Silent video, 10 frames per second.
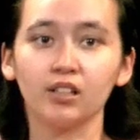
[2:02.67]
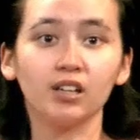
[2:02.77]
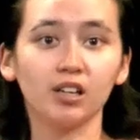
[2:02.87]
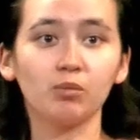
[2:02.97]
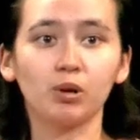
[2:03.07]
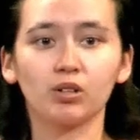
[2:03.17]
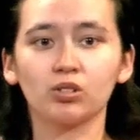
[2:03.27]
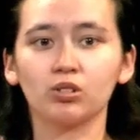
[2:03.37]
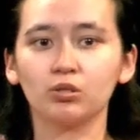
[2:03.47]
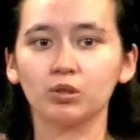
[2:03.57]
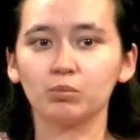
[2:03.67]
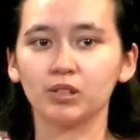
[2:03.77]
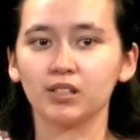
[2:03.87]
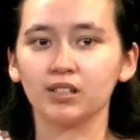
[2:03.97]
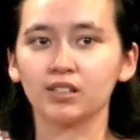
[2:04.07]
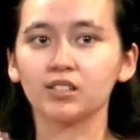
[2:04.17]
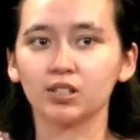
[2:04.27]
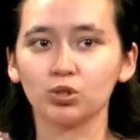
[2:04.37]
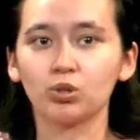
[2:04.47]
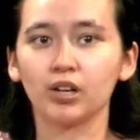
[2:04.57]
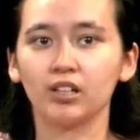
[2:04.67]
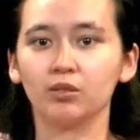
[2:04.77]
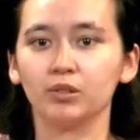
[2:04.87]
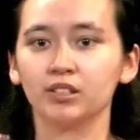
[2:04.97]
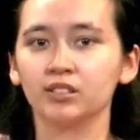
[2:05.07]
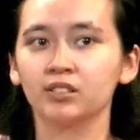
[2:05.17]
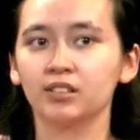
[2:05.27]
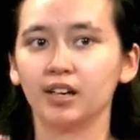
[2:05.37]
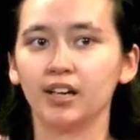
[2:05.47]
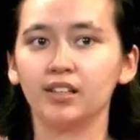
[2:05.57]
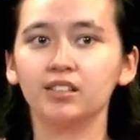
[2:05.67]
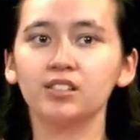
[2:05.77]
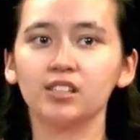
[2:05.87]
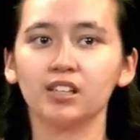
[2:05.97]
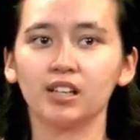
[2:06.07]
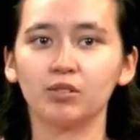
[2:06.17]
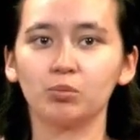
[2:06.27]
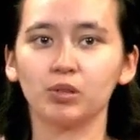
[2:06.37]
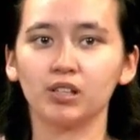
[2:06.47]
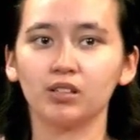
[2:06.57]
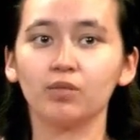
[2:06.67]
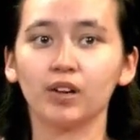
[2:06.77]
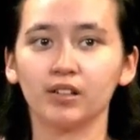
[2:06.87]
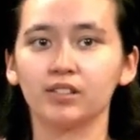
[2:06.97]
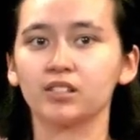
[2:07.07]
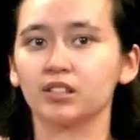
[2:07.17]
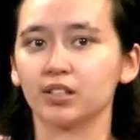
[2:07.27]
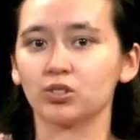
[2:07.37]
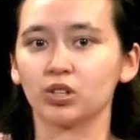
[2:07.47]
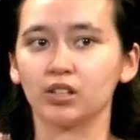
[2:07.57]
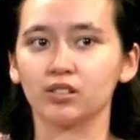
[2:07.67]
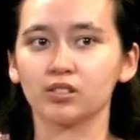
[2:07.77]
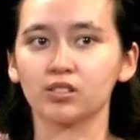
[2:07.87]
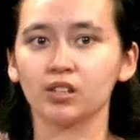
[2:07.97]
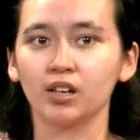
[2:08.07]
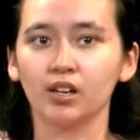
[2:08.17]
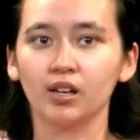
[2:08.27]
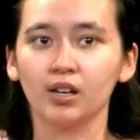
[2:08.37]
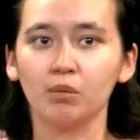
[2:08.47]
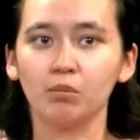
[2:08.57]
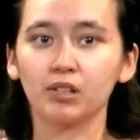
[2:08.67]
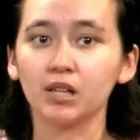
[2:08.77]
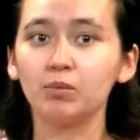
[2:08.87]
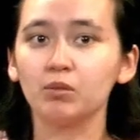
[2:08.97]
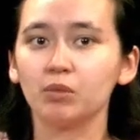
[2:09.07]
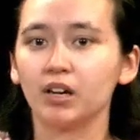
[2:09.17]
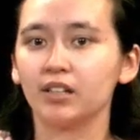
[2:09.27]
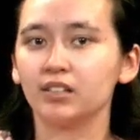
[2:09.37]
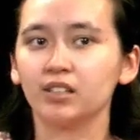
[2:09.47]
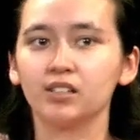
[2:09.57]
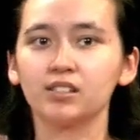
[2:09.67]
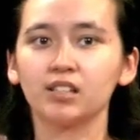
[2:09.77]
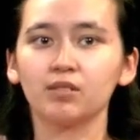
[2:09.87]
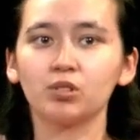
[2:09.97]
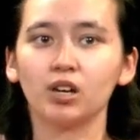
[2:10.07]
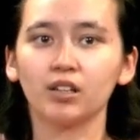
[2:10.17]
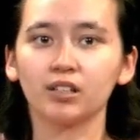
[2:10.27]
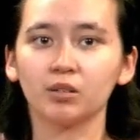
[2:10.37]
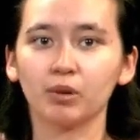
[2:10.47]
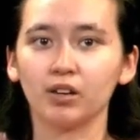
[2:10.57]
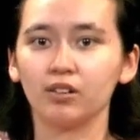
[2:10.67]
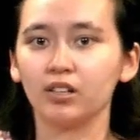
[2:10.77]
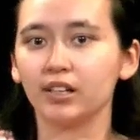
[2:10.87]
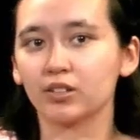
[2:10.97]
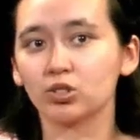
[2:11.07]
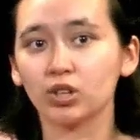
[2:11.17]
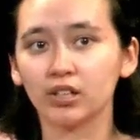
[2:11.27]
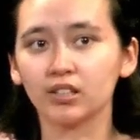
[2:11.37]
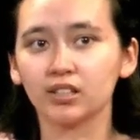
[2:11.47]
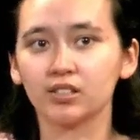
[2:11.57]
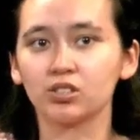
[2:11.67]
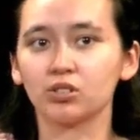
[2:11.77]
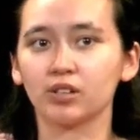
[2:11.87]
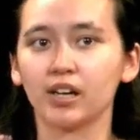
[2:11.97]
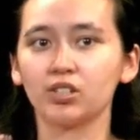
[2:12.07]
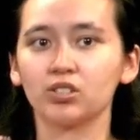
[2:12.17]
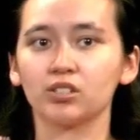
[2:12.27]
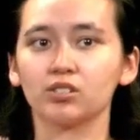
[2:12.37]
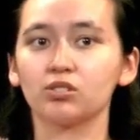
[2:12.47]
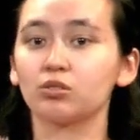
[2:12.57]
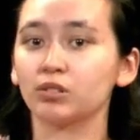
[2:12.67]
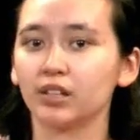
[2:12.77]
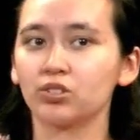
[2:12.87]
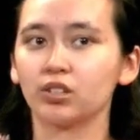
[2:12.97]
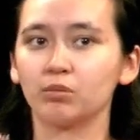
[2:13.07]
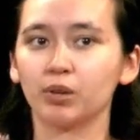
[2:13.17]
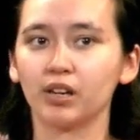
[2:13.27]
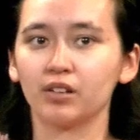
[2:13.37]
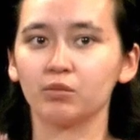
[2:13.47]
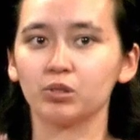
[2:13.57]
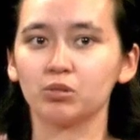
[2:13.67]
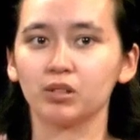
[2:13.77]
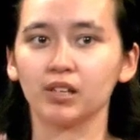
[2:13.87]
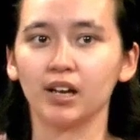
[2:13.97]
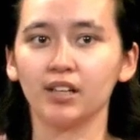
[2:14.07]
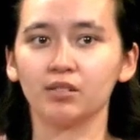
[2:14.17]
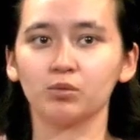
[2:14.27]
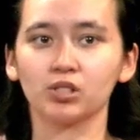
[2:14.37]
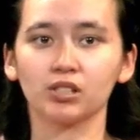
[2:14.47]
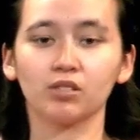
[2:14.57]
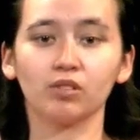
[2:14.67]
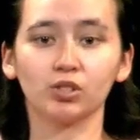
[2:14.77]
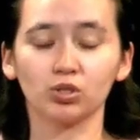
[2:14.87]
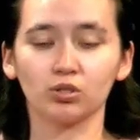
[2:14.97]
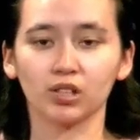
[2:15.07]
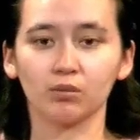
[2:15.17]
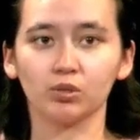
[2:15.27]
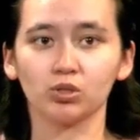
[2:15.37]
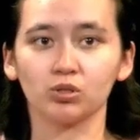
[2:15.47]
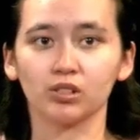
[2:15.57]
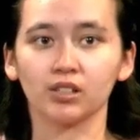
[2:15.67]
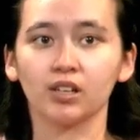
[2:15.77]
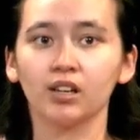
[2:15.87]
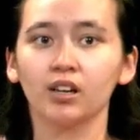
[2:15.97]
the nanoparticle would be the central element, and the DNA would be the valence electrons. But keep in mind that instead of talking about electronic interactions through electron pairing between atoms in conventional chemistry,